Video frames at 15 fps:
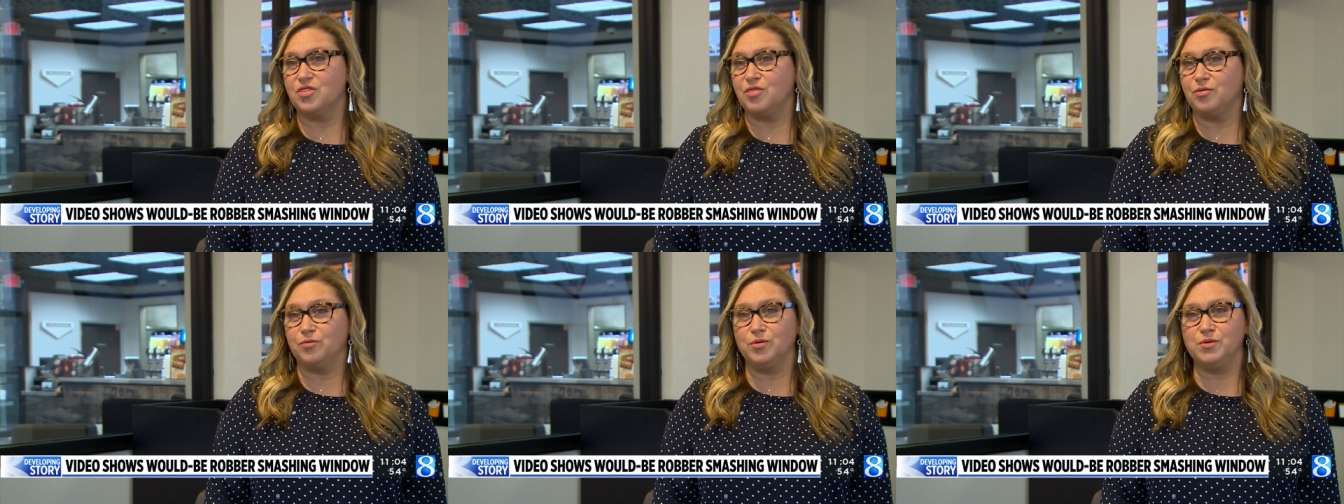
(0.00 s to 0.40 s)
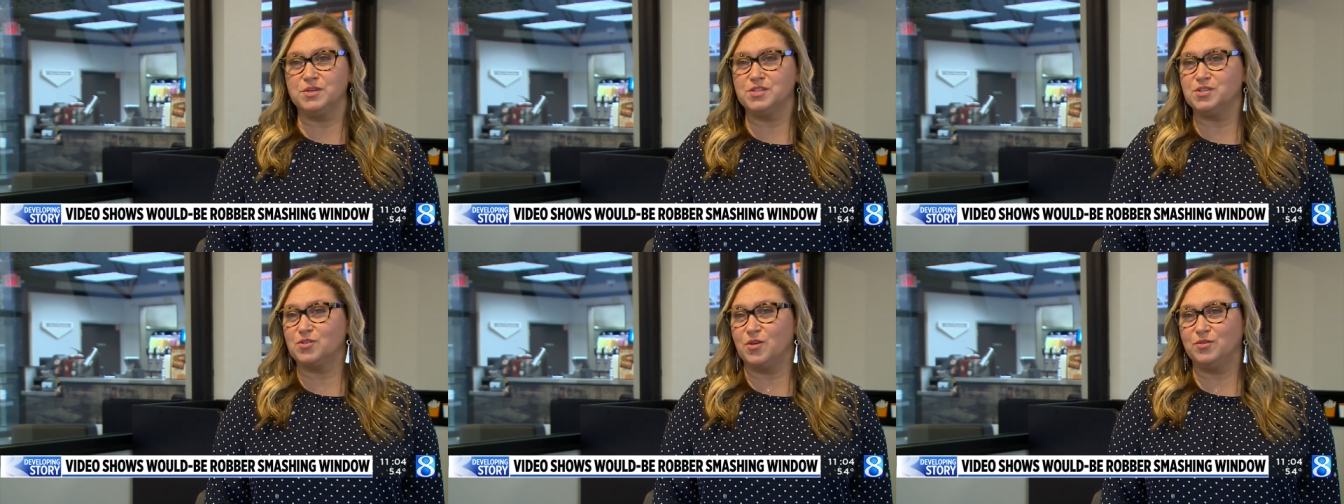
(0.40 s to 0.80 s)
threw a
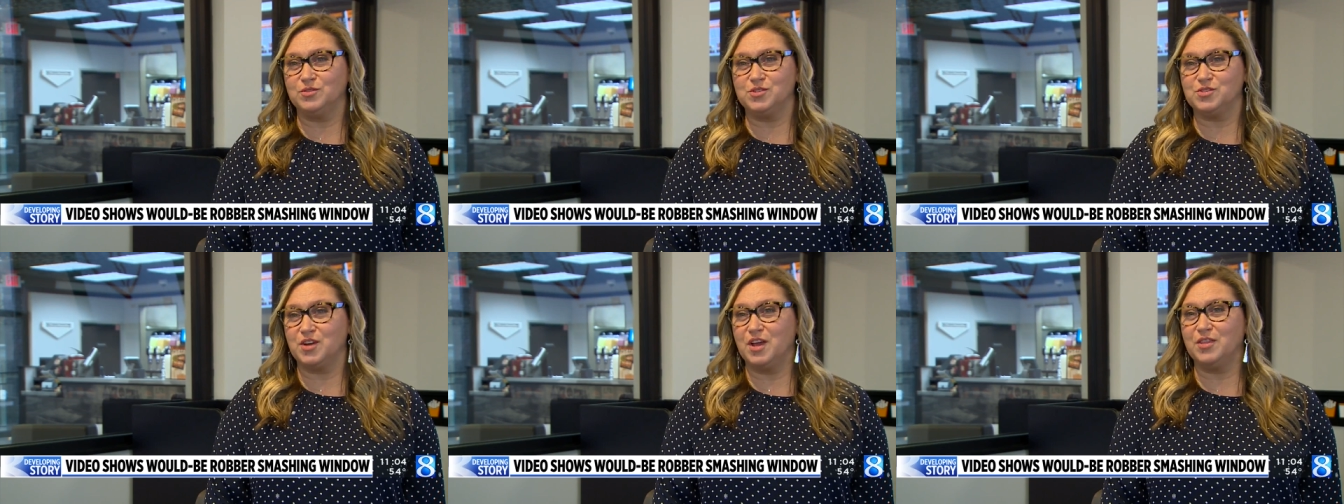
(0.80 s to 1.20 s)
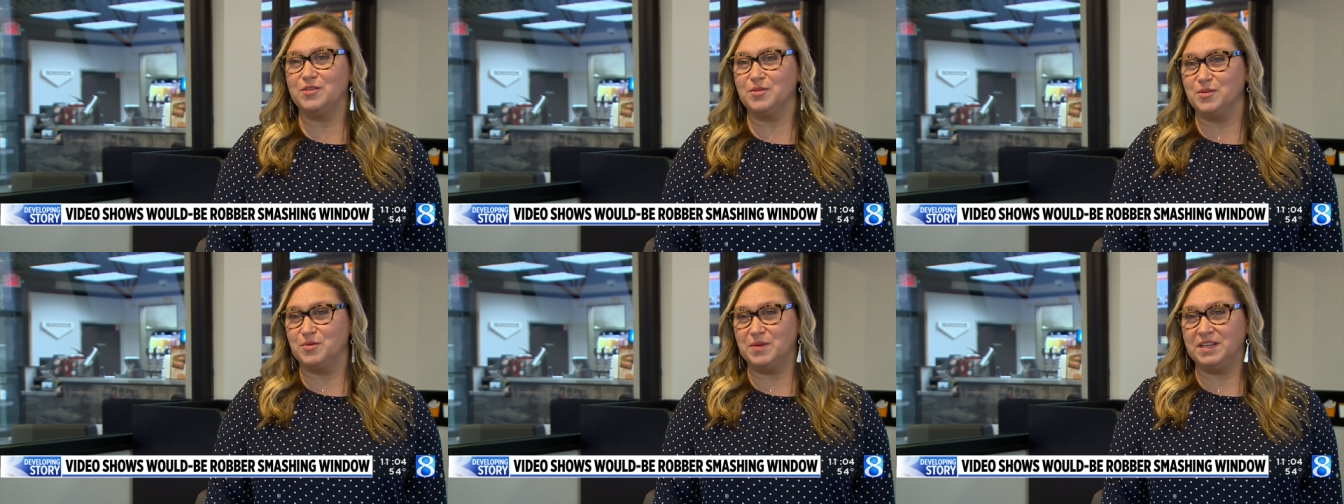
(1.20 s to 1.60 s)
stone straight
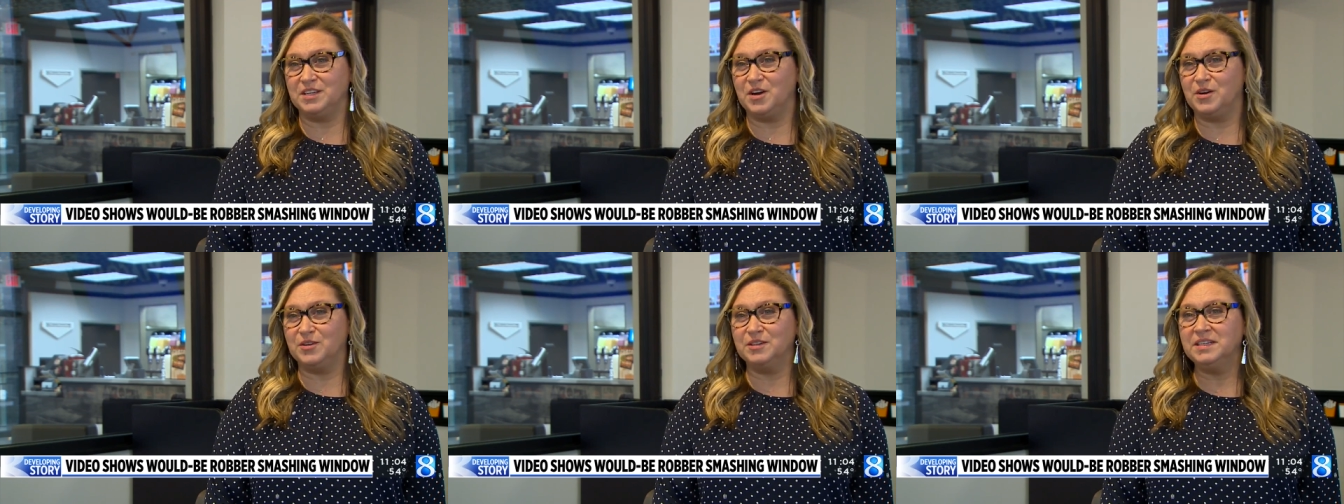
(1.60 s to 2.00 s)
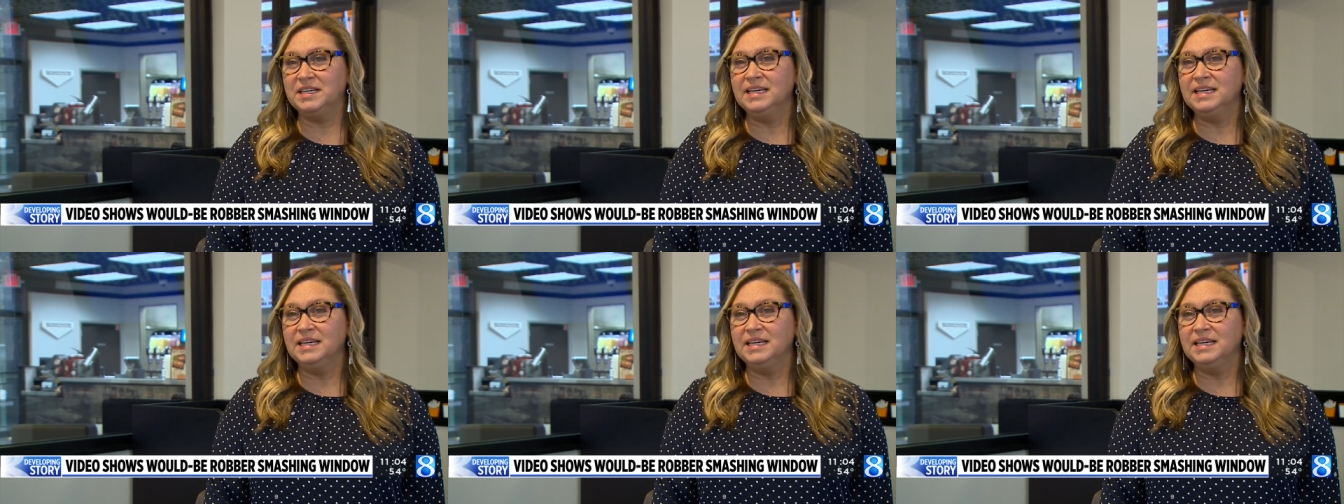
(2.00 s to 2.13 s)
through the window.